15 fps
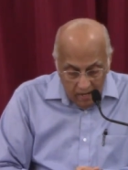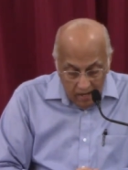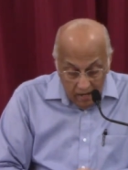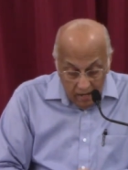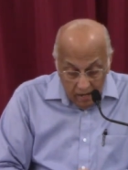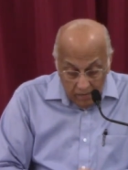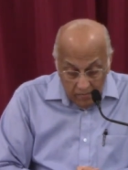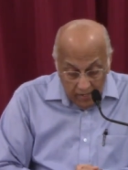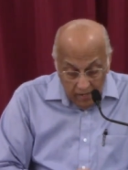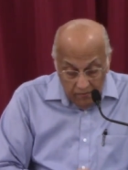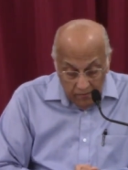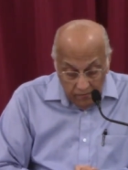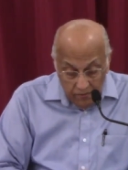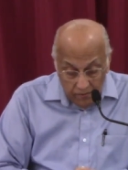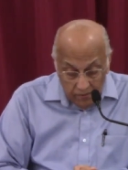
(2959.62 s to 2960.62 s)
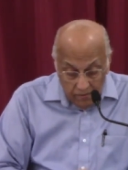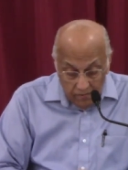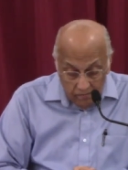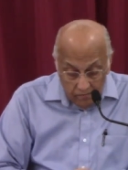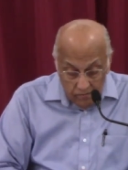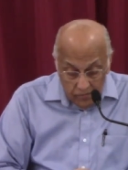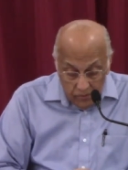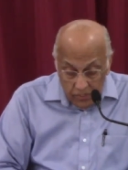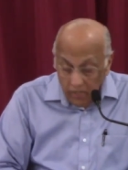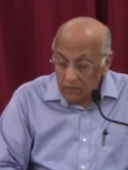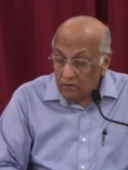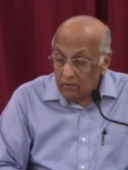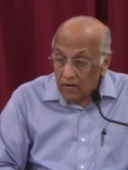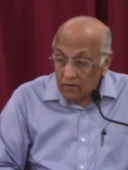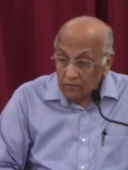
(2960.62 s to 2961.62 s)
And I believe if you turn
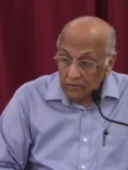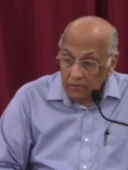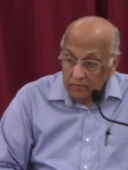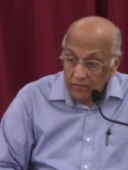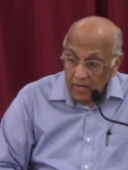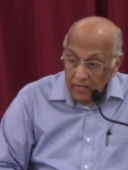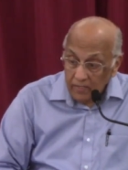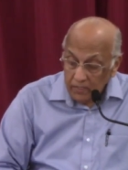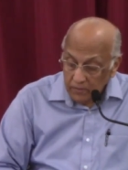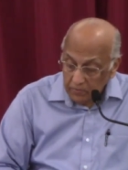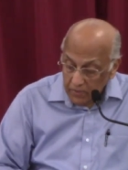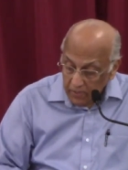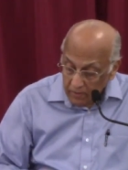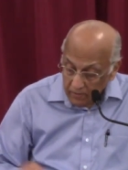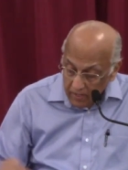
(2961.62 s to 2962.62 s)
around from that spirit